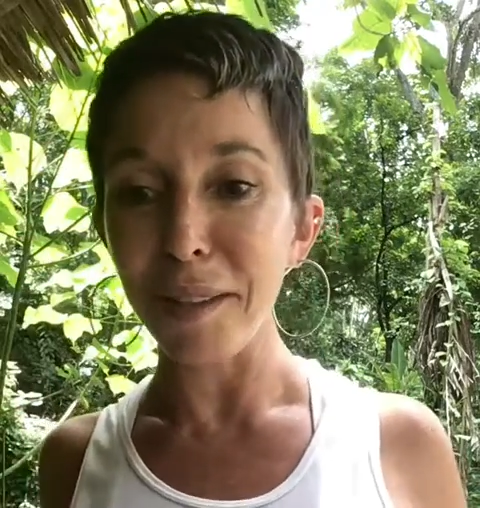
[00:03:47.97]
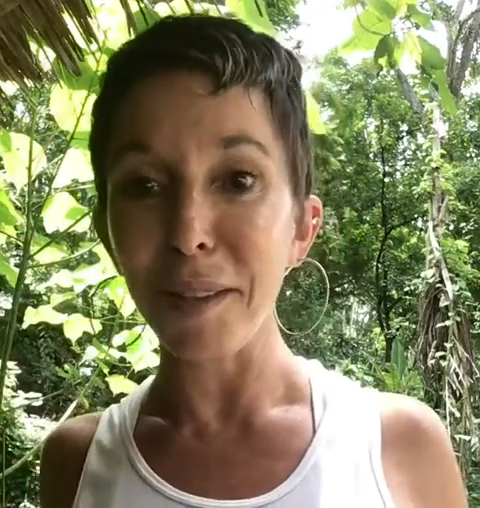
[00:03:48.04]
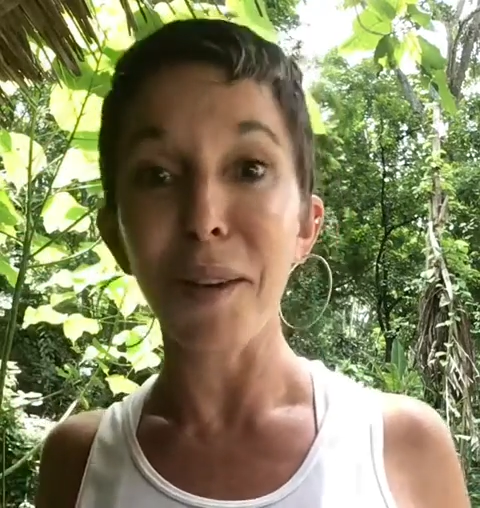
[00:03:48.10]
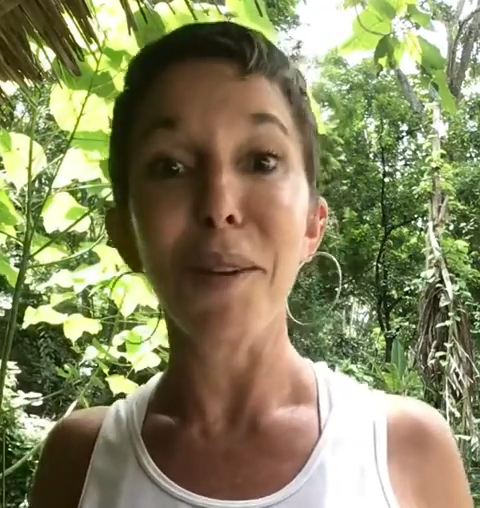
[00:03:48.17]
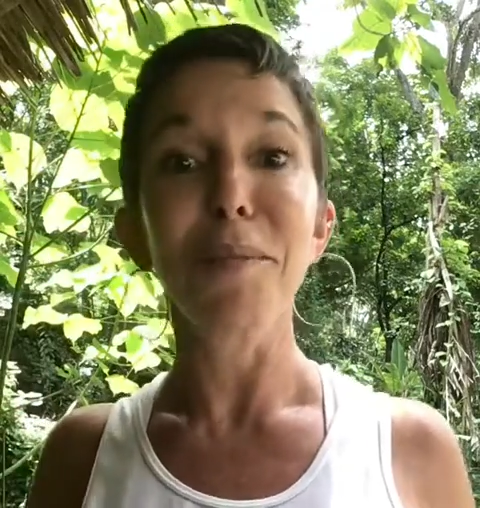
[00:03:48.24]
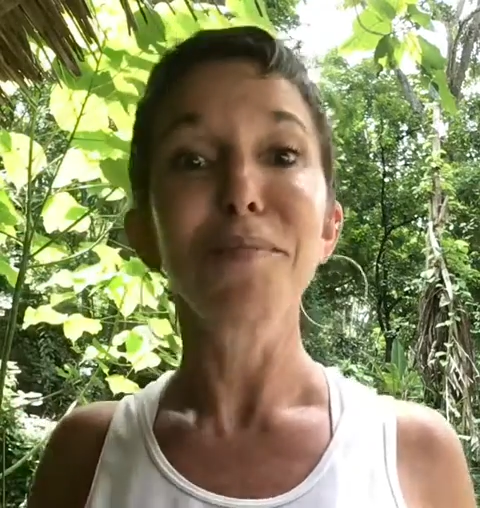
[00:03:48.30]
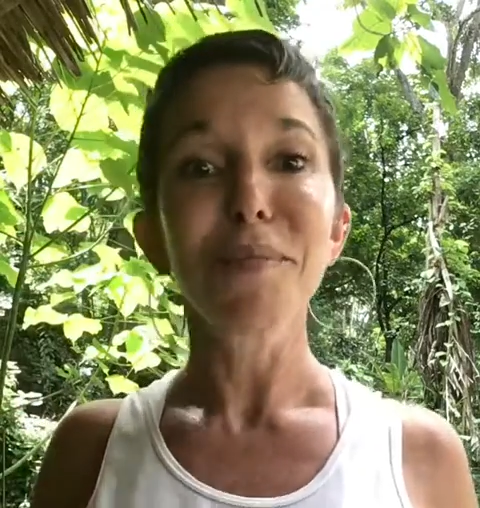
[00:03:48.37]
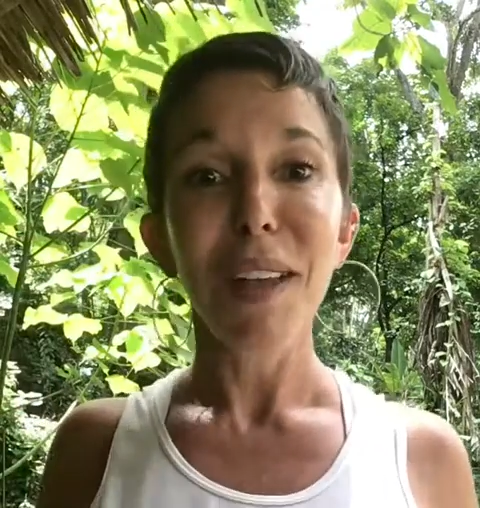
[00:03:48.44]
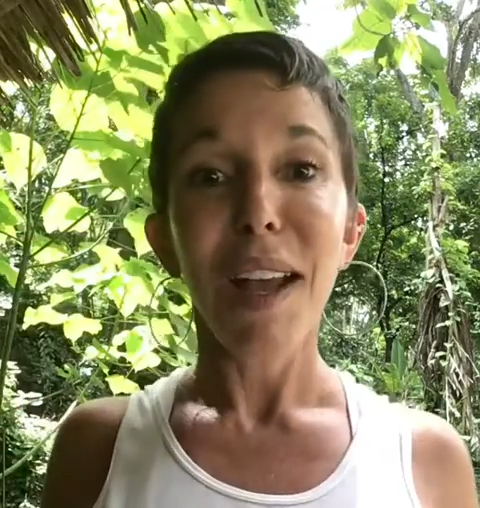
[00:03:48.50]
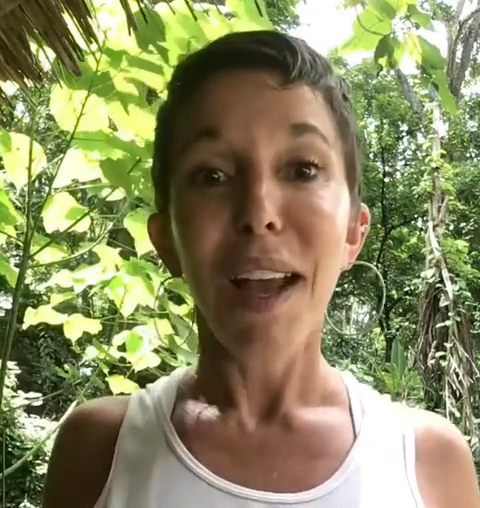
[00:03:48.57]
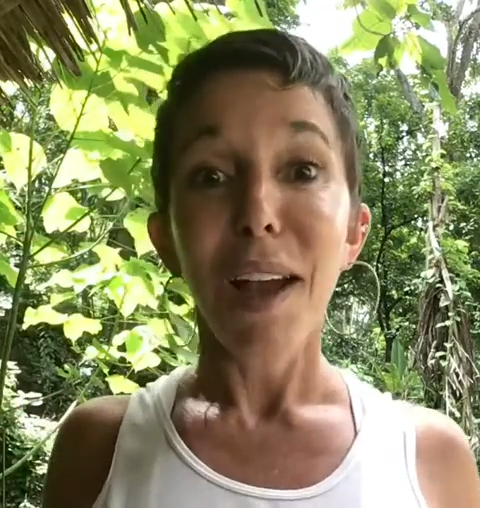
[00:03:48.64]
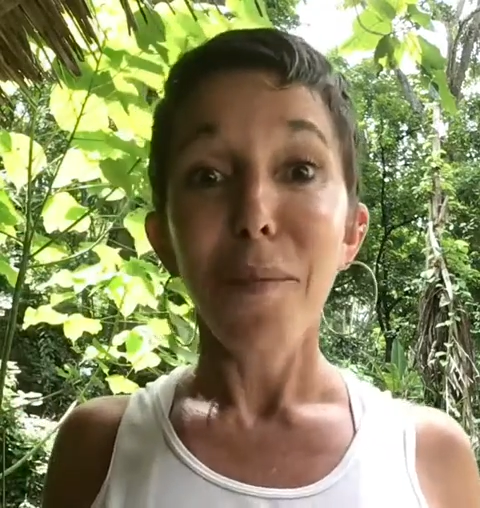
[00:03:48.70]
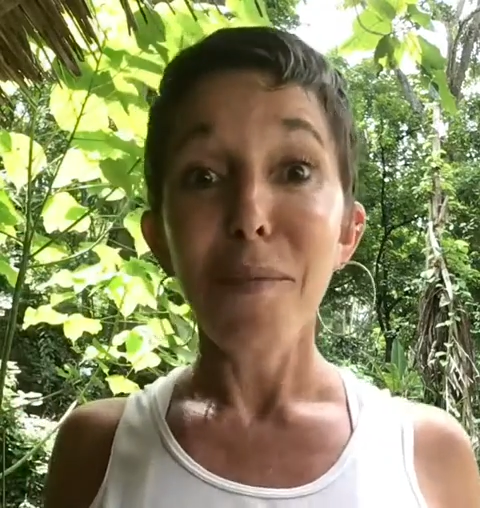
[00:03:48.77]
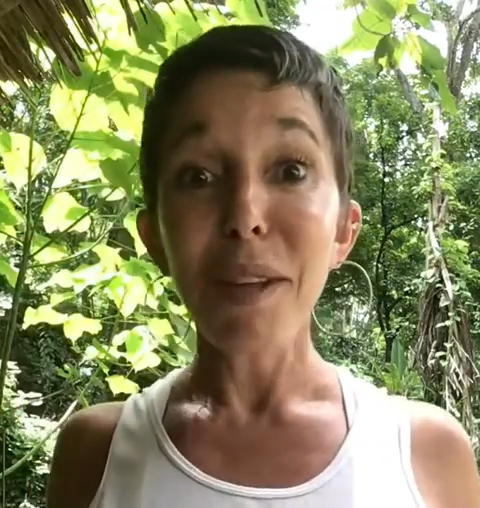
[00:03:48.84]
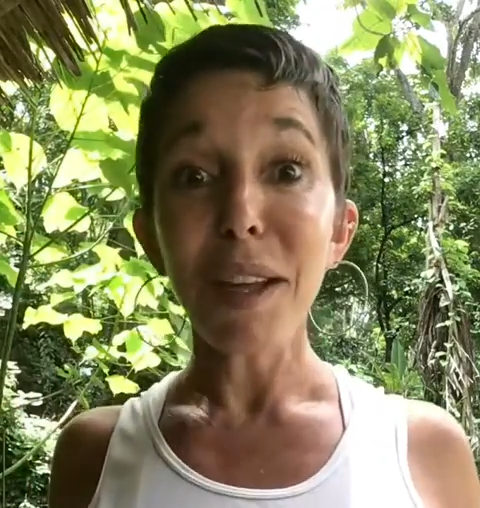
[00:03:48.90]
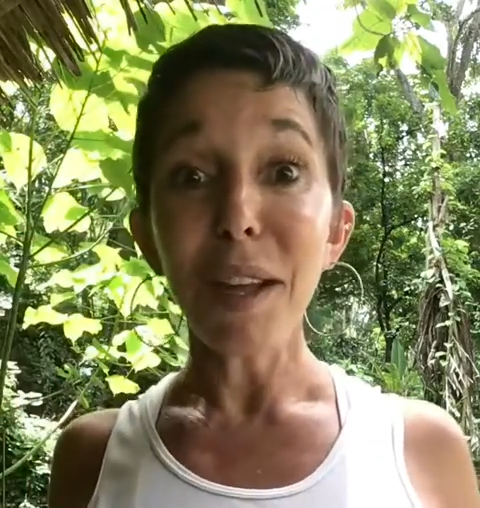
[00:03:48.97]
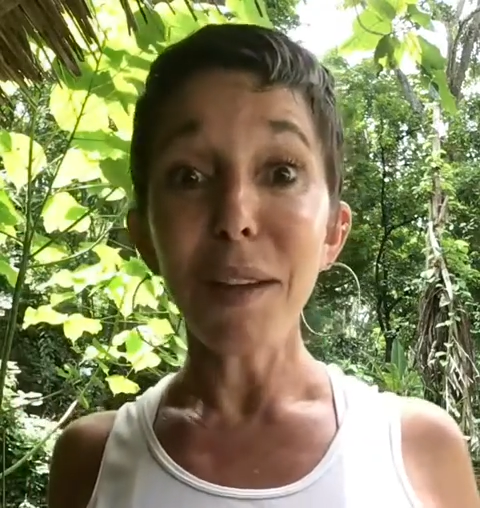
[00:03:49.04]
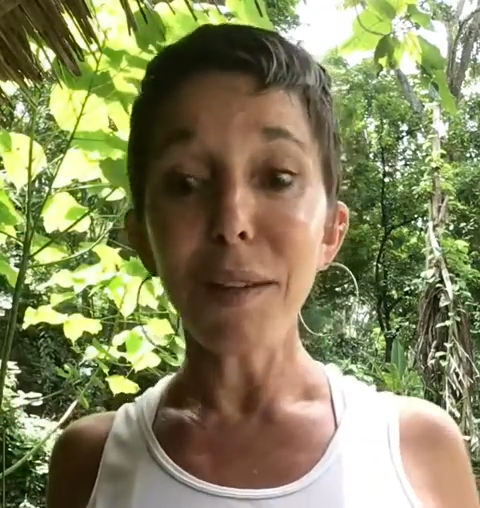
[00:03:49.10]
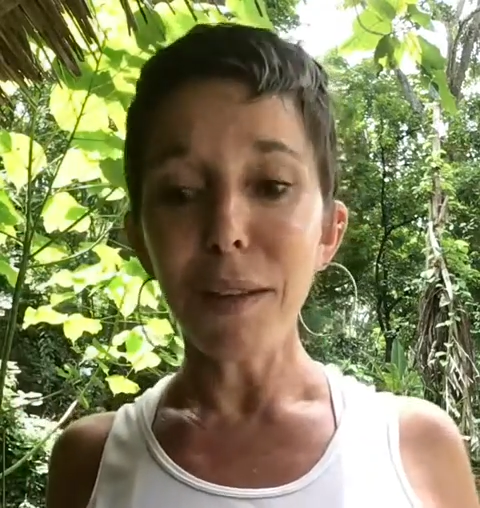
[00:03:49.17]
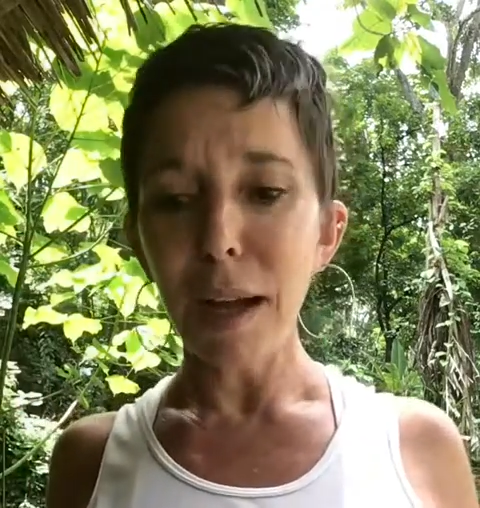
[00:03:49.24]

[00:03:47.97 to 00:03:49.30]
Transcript: So, because